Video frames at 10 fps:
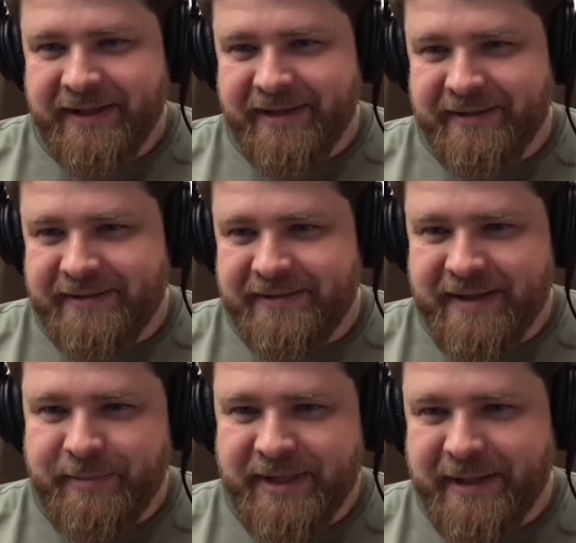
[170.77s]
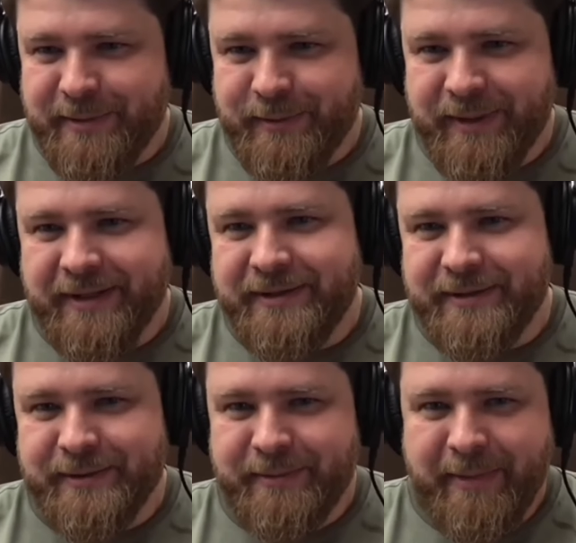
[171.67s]
And sometimes we can
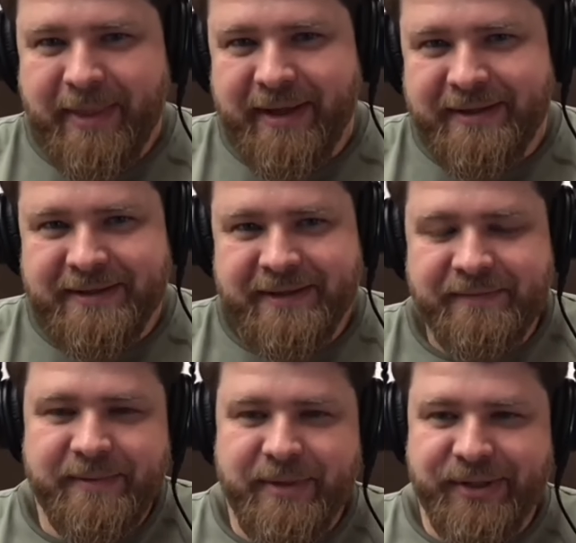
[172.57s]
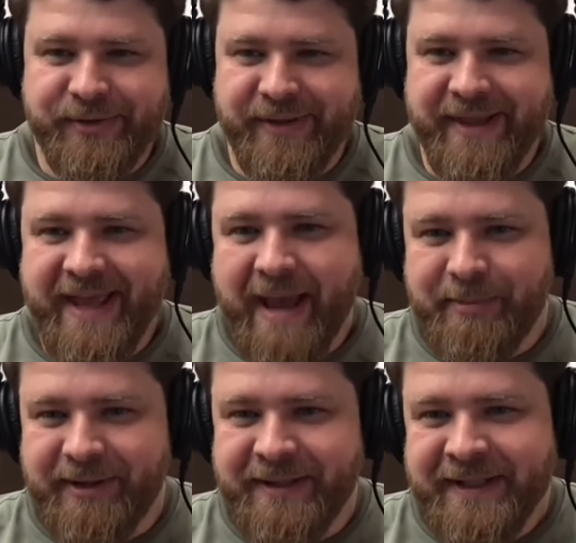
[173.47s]
do things even better than
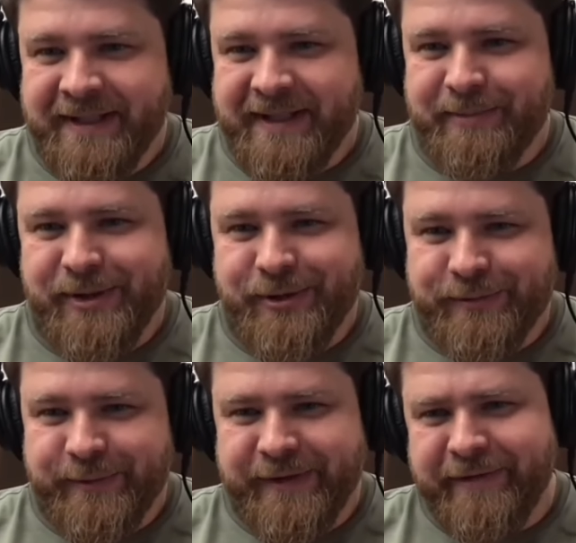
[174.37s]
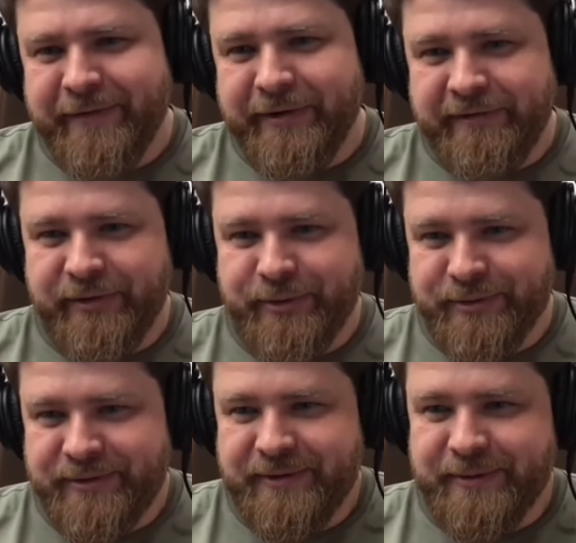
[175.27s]
Apple because we are very
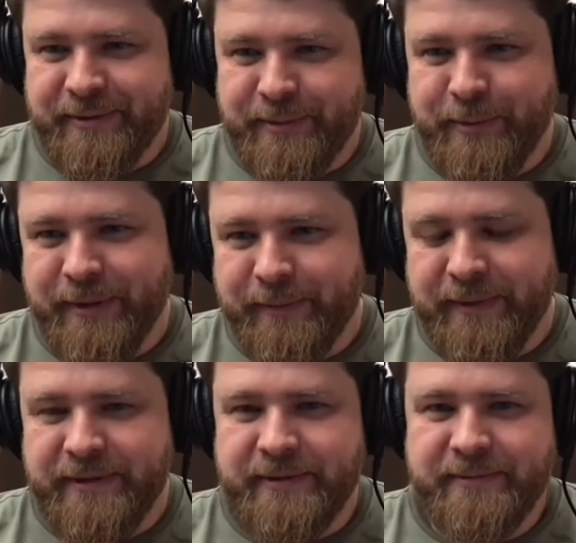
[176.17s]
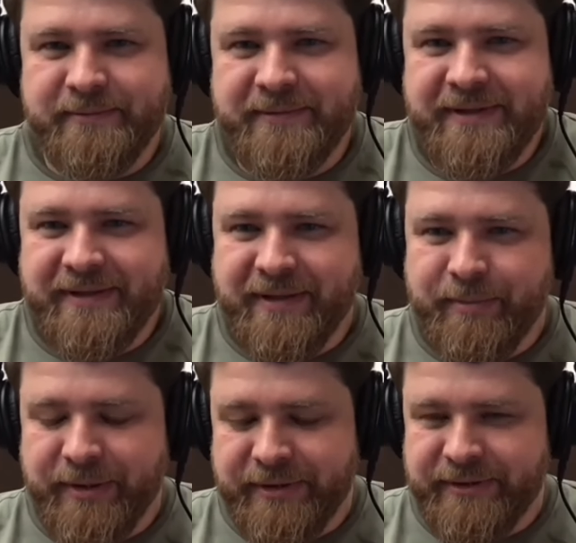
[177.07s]
focused on what we do
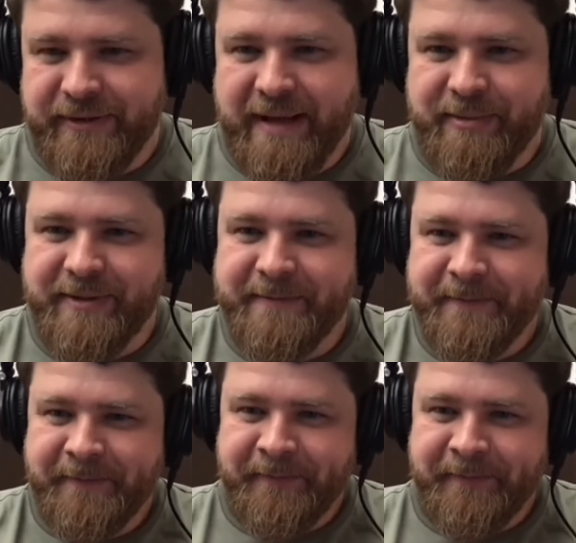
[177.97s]
compared to Apple.